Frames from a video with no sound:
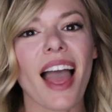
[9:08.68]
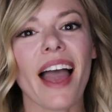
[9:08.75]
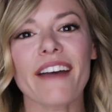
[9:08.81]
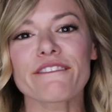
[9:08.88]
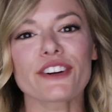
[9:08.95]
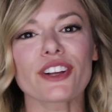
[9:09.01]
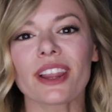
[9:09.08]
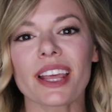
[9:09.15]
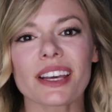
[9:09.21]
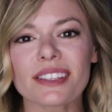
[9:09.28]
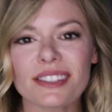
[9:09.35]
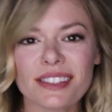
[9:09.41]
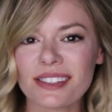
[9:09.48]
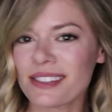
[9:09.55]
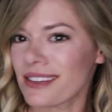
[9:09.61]

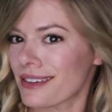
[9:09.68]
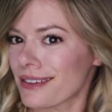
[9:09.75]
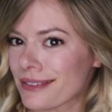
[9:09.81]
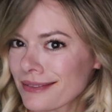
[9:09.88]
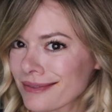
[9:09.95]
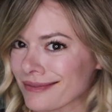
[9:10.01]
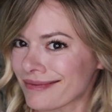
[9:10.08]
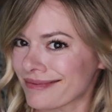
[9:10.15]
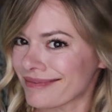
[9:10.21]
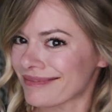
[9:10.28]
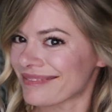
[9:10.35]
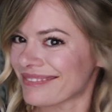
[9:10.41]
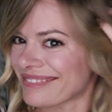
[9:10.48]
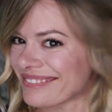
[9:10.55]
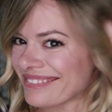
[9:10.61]
Effortless.
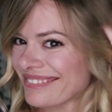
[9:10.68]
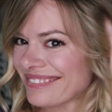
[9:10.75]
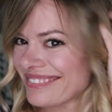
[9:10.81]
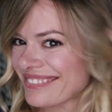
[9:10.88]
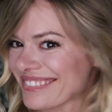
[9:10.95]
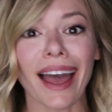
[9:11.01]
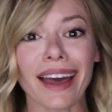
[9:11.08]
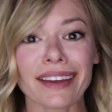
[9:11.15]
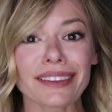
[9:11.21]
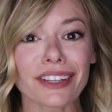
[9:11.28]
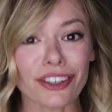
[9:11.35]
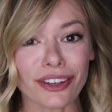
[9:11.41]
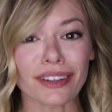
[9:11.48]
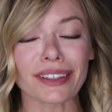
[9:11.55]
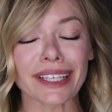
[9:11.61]
And
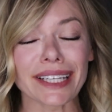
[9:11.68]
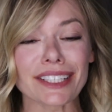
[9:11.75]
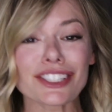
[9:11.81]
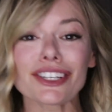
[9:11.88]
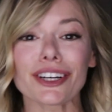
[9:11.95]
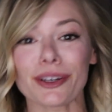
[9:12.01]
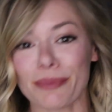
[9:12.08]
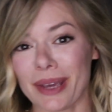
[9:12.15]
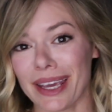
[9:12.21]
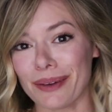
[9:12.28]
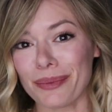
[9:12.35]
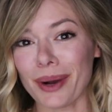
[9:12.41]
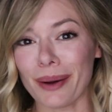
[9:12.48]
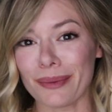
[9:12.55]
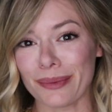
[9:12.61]
literally took me
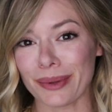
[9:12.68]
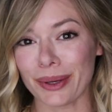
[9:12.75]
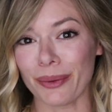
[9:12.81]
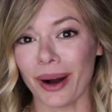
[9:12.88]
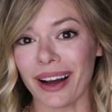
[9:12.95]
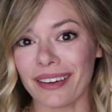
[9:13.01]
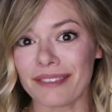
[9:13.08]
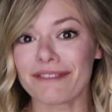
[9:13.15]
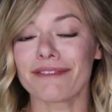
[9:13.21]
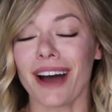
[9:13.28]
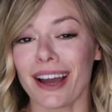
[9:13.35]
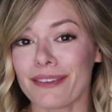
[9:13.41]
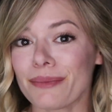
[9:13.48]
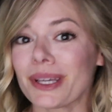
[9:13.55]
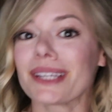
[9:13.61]
probably what,
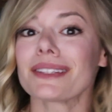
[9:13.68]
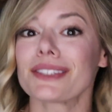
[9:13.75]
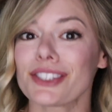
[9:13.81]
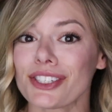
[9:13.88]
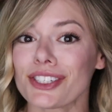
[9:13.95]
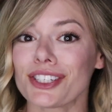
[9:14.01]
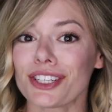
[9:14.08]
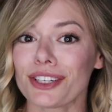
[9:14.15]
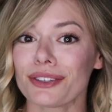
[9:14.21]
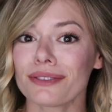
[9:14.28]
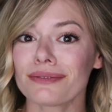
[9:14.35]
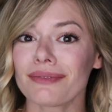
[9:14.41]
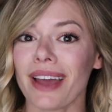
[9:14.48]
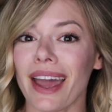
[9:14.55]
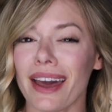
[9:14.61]
5 minutes to
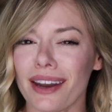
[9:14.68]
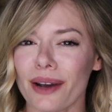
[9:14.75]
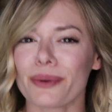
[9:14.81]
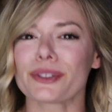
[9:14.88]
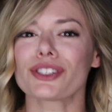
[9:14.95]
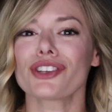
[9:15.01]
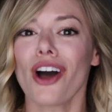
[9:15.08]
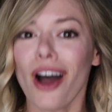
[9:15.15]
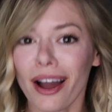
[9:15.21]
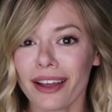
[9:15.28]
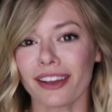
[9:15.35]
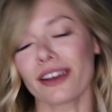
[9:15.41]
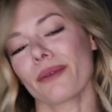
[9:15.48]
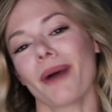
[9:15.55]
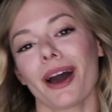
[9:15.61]
do? And I was
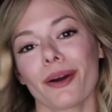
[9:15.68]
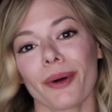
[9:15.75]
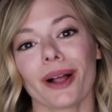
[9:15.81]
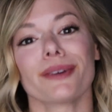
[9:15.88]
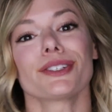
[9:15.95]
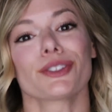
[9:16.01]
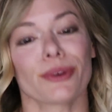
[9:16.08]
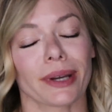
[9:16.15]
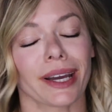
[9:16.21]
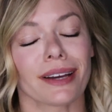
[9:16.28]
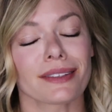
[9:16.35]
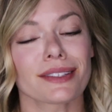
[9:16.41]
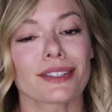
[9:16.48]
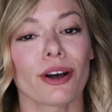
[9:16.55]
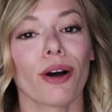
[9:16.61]
talking about it while I was doing
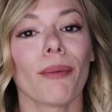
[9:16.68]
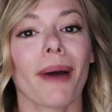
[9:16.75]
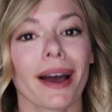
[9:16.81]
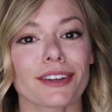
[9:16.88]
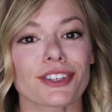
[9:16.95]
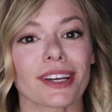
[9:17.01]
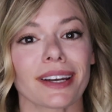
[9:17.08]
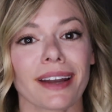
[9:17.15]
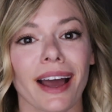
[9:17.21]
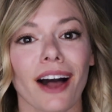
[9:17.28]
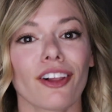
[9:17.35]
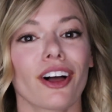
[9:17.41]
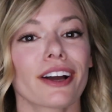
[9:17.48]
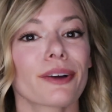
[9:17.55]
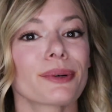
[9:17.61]
it. So imagine
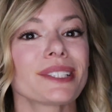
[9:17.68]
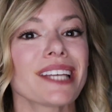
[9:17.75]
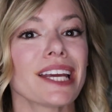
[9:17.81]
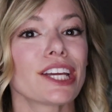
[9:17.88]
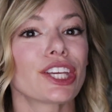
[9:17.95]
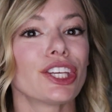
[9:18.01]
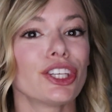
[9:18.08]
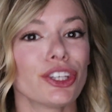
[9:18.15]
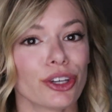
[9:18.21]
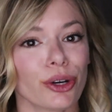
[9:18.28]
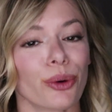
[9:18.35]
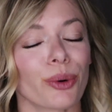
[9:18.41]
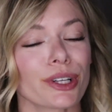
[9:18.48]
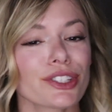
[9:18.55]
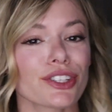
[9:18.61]
how long it would take
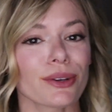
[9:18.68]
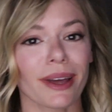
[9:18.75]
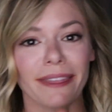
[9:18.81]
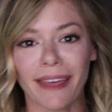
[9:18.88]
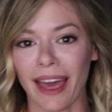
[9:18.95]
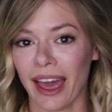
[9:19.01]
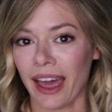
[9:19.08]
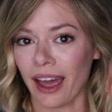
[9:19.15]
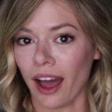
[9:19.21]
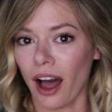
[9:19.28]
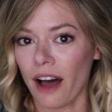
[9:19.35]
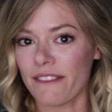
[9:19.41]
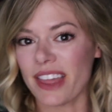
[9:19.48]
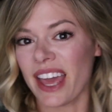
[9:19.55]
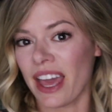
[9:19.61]
you once you get the hang
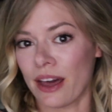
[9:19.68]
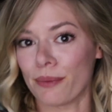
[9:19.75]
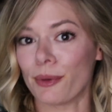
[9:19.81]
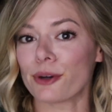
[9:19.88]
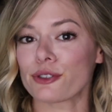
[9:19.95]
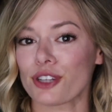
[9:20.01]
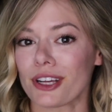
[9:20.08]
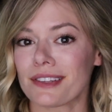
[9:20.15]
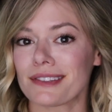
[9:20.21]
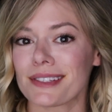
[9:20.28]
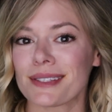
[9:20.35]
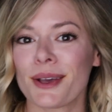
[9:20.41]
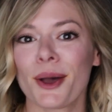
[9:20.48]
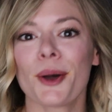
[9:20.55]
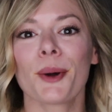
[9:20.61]
of the hand
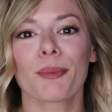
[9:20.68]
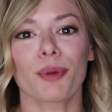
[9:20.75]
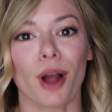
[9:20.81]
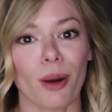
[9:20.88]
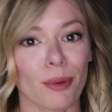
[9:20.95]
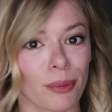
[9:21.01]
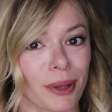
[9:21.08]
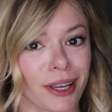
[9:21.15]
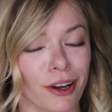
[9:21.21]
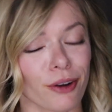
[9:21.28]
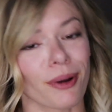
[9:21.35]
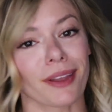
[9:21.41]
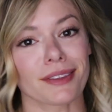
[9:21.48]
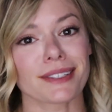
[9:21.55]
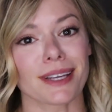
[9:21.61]
motions. Probably
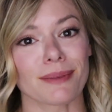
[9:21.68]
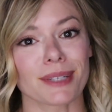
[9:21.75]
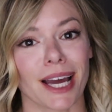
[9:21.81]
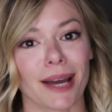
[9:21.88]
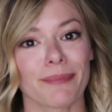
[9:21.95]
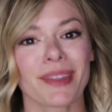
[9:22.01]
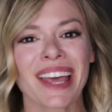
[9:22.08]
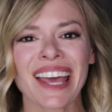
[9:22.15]
around the same time.